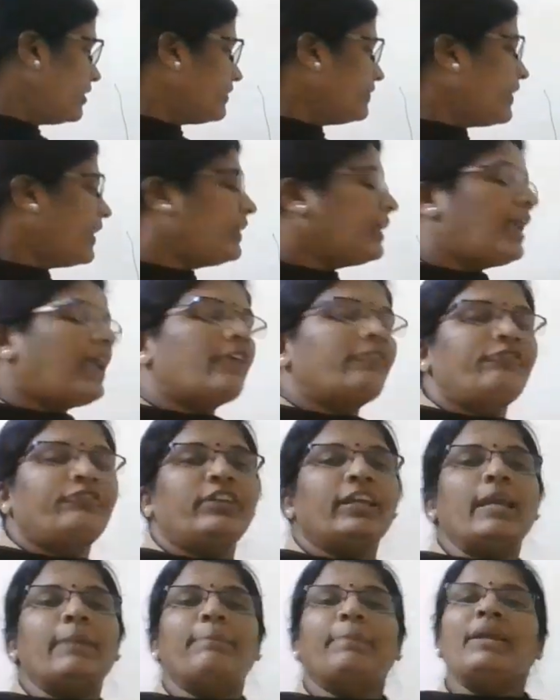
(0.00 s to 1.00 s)
Then
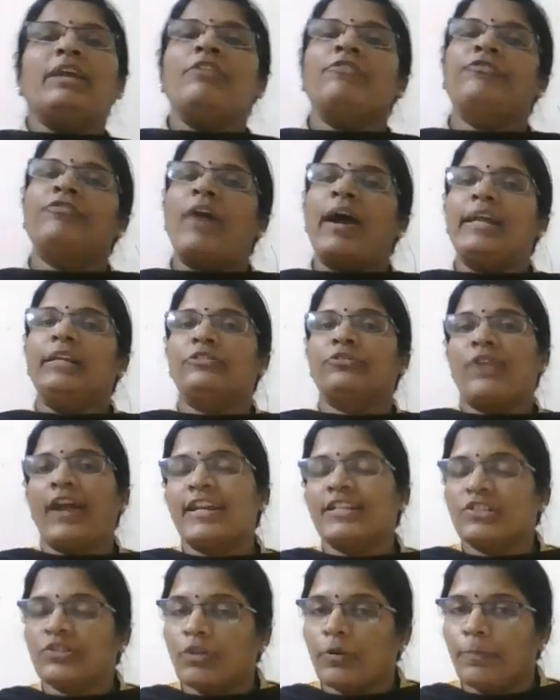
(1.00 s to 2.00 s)
FTP, file
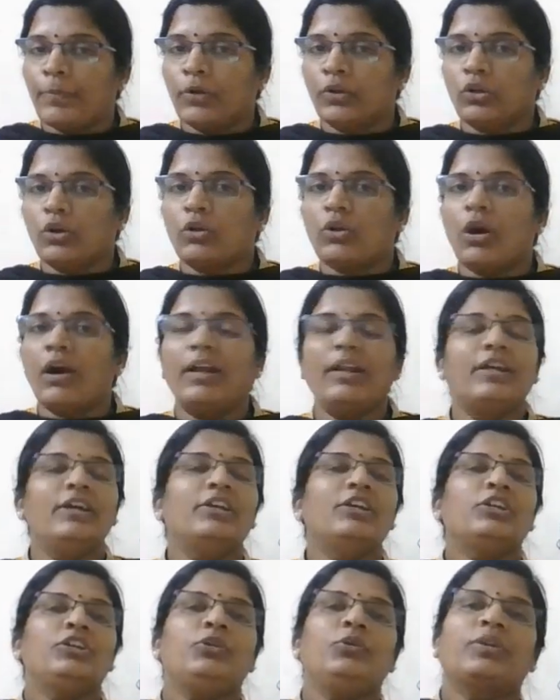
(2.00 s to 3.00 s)
transfer protocol,
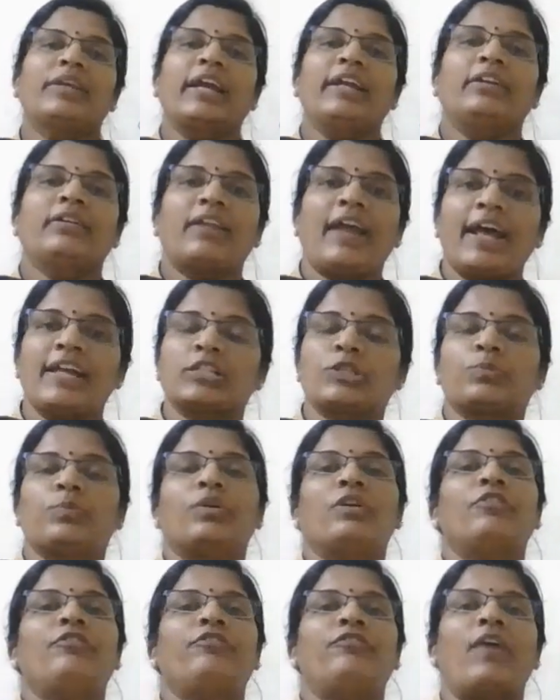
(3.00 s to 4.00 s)
you can
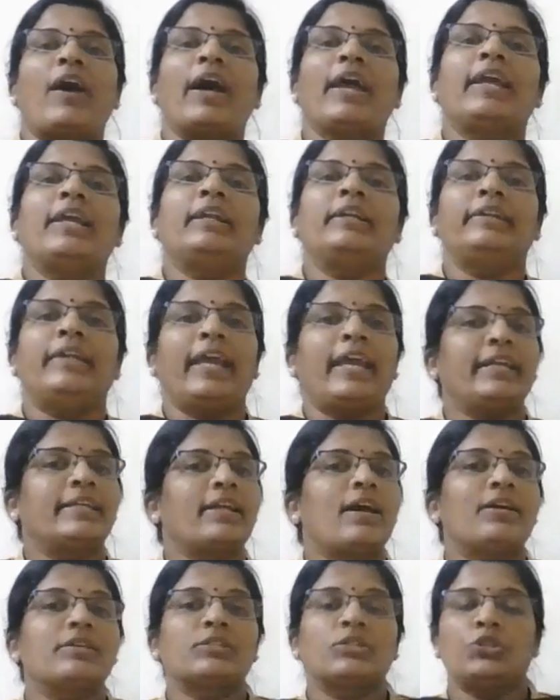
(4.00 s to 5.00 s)
transfer file,
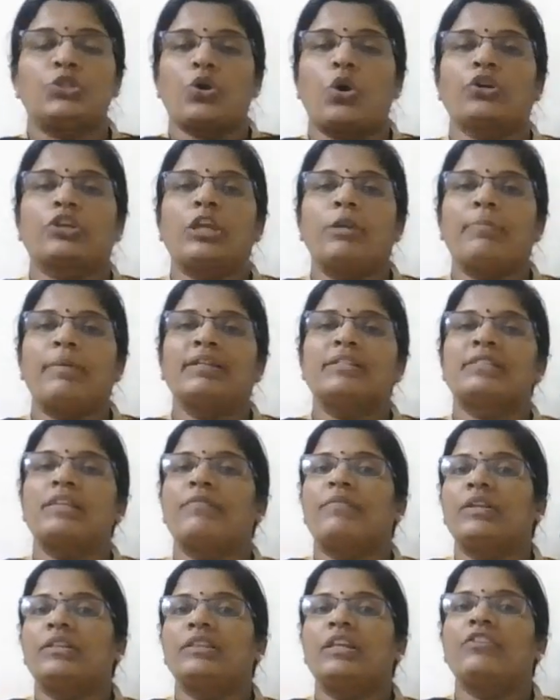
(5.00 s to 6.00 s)
data, documents,
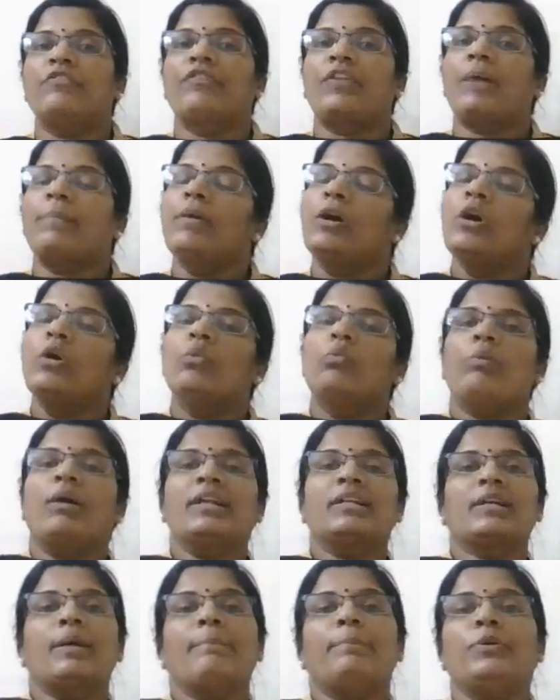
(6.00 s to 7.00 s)
everything from
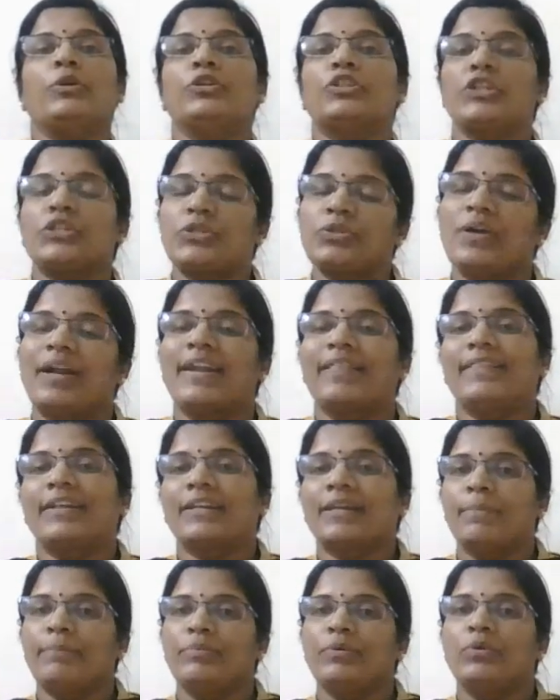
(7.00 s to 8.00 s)
one computer to another
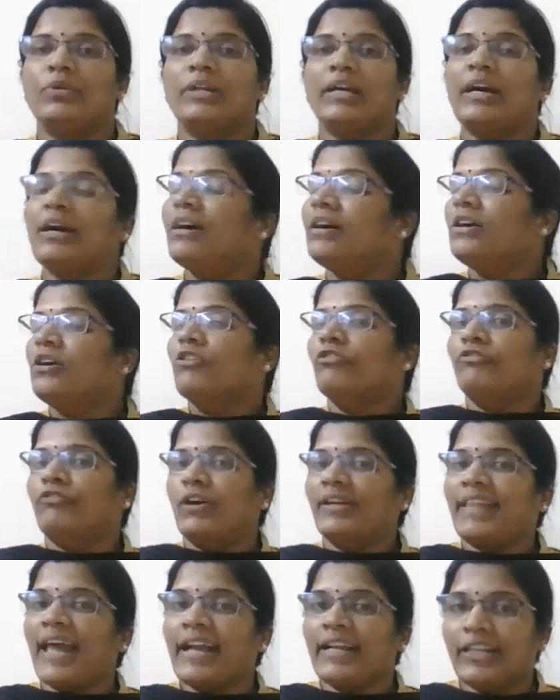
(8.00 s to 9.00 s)
computer.
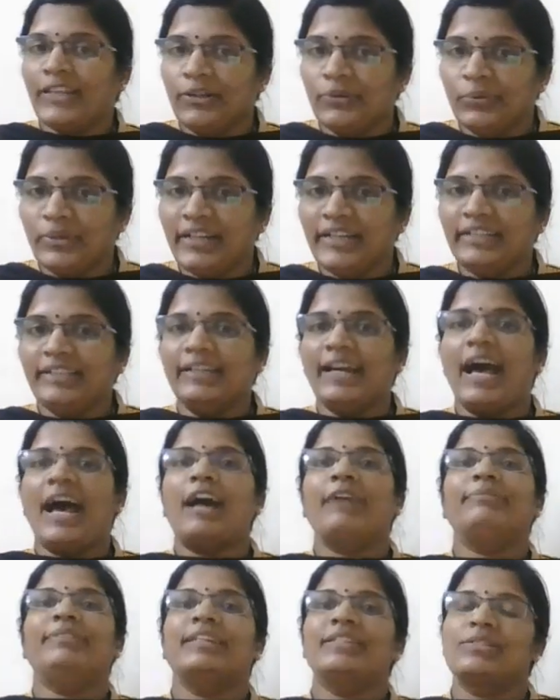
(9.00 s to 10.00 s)
For that, you need to
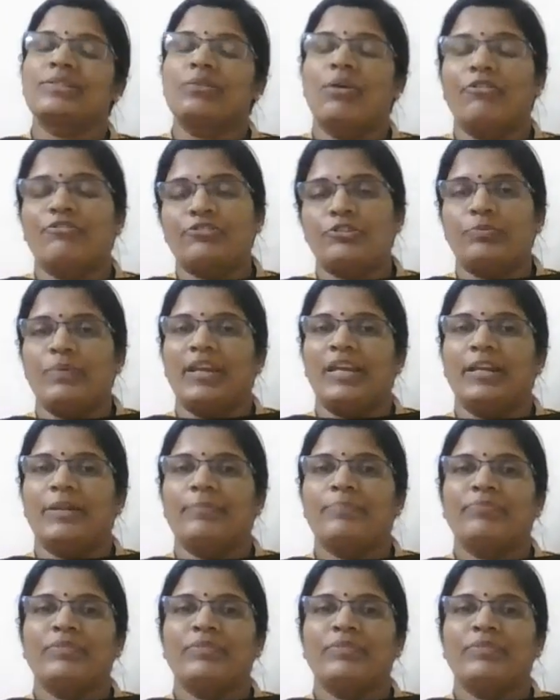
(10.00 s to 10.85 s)
have that software.